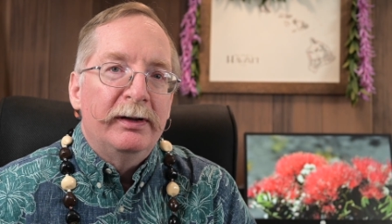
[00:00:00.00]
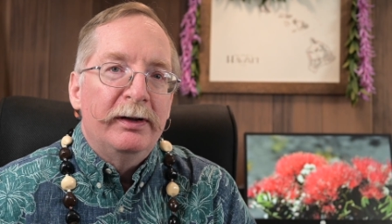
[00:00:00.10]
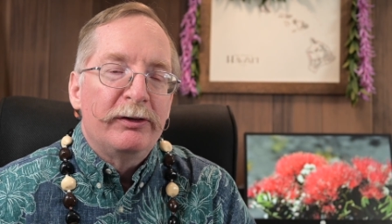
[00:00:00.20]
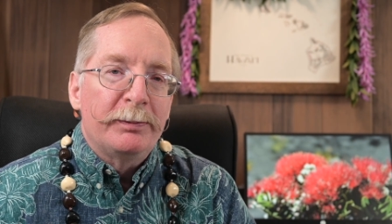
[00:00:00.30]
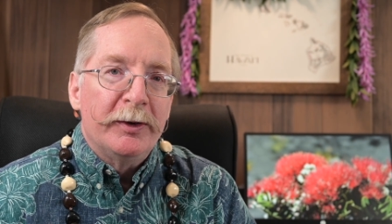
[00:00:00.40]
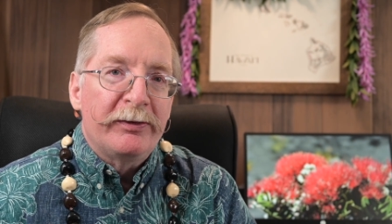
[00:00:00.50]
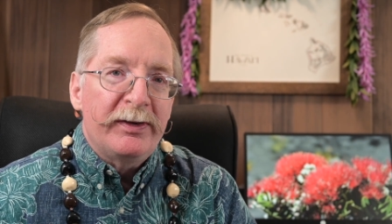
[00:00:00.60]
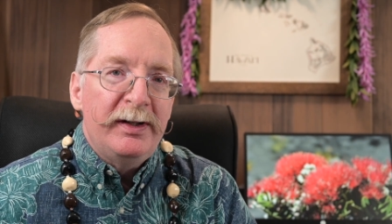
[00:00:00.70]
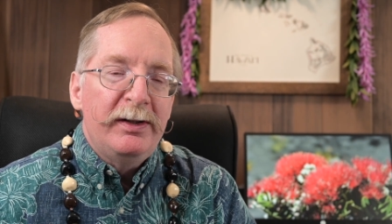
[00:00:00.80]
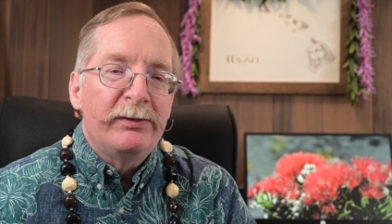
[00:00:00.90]
is both
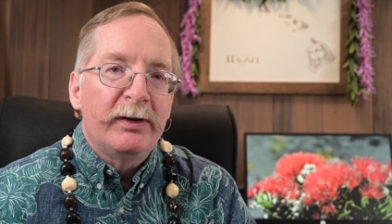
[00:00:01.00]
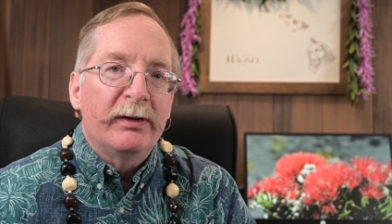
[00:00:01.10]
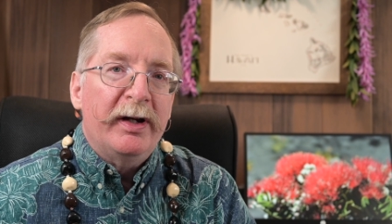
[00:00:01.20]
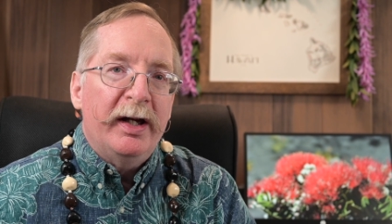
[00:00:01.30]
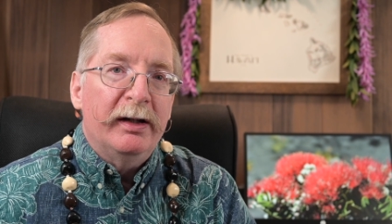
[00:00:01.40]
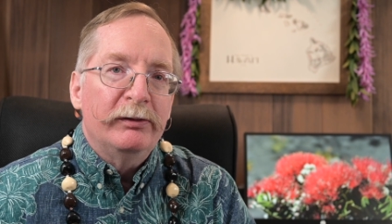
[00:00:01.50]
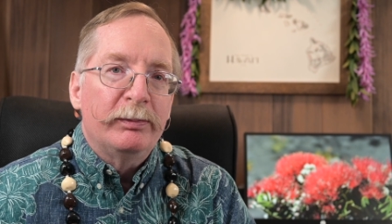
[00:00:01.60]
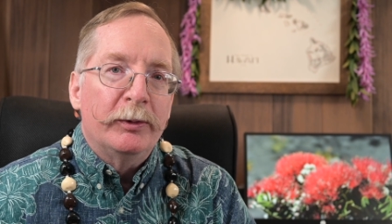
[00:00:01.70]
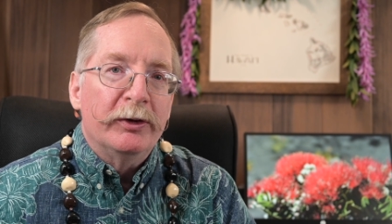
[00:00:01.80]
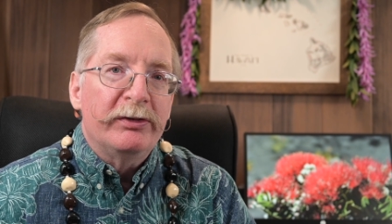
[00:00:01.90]
easier and
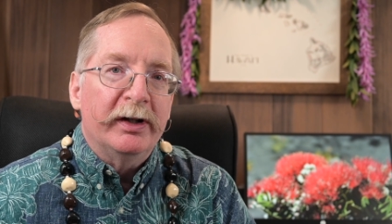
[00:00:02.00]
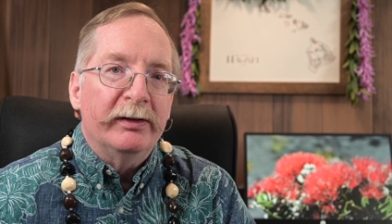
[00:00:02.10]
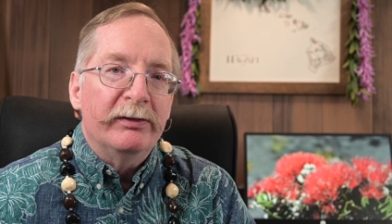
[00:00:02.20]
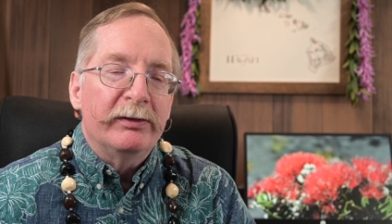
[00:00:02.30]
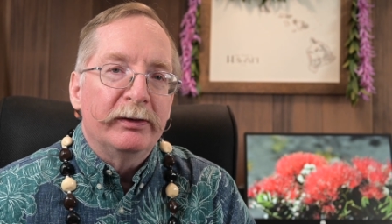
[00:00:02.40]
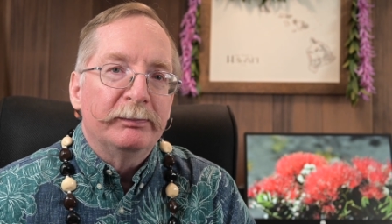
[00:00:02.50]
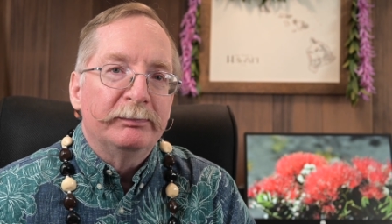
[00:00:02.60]
more challenging.